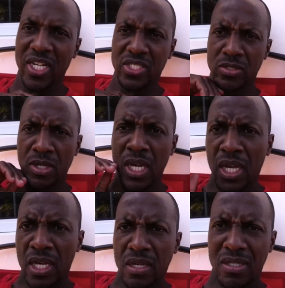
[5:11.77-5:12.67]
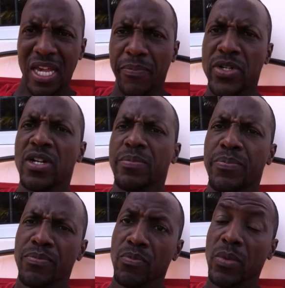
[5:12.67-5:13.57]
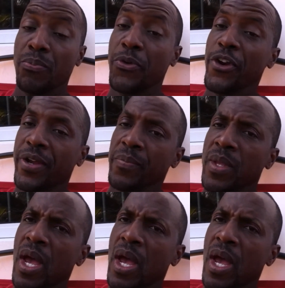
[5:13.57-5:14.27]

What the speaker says: as to capture prey.